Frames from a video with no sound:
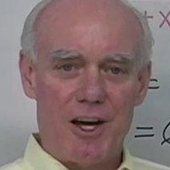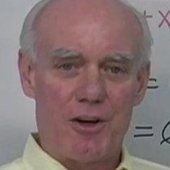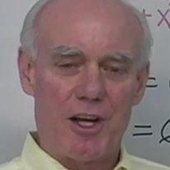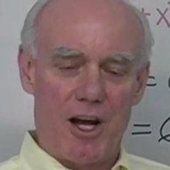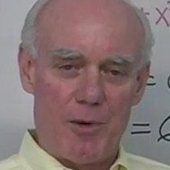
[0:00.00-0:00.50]

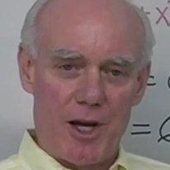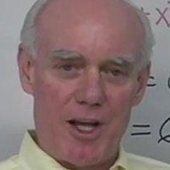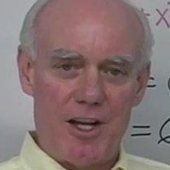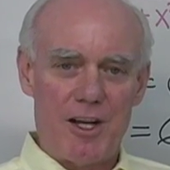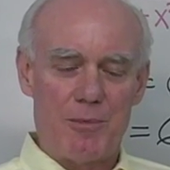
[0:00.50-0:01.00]
Okay, and I want to
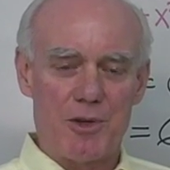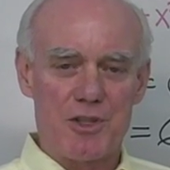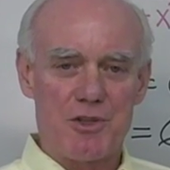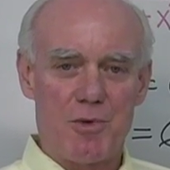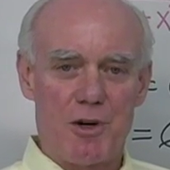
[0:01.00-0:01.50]
end up with a
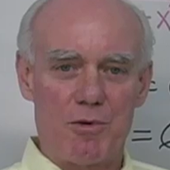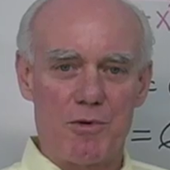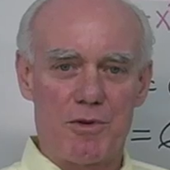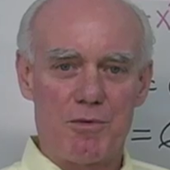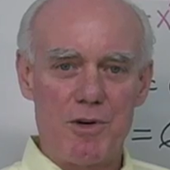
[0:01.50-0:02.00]
square
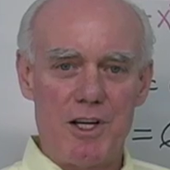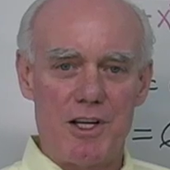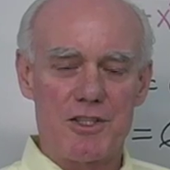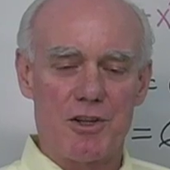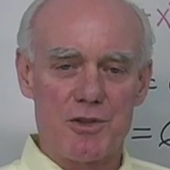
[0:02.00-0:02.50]
root
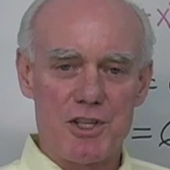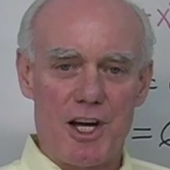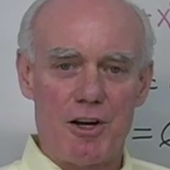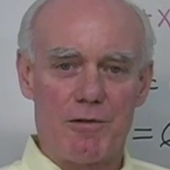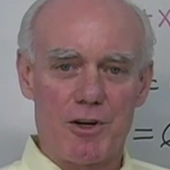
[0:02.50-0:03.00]
3, so
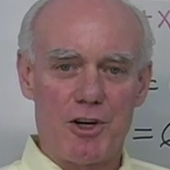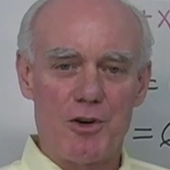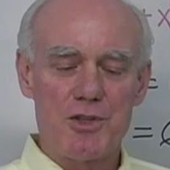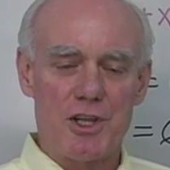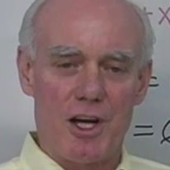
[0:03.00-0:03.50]
sine over
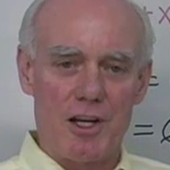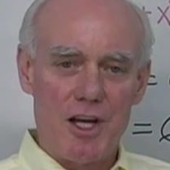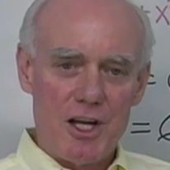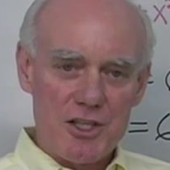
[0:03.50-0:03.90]
cosine,